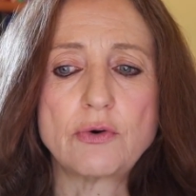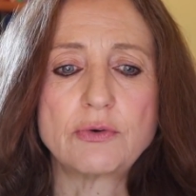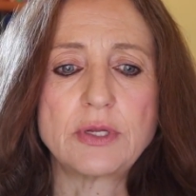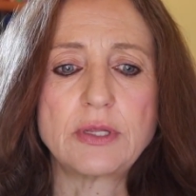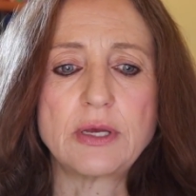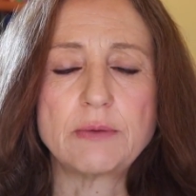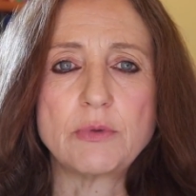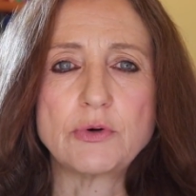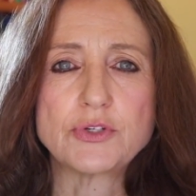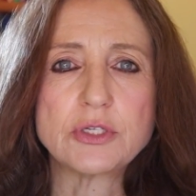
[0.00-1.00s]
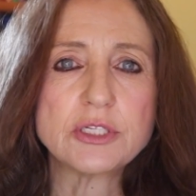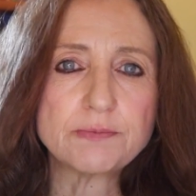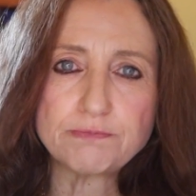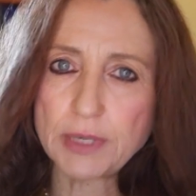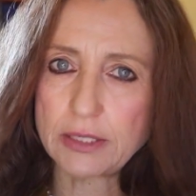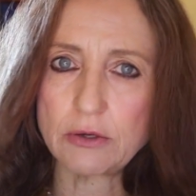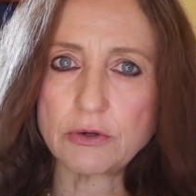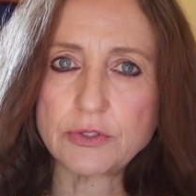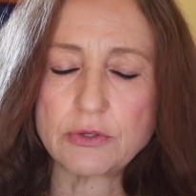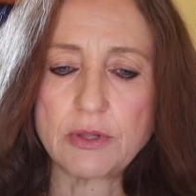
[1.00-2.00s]
only the emotions, but
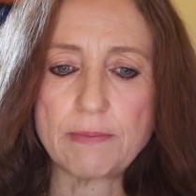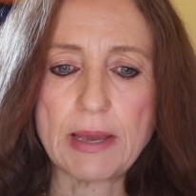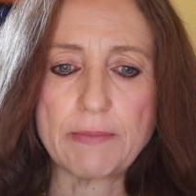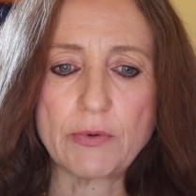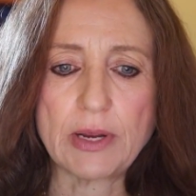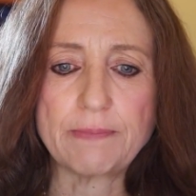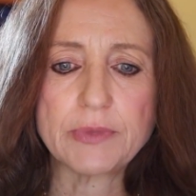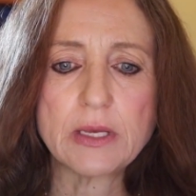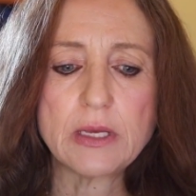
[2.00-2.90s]
also the memory.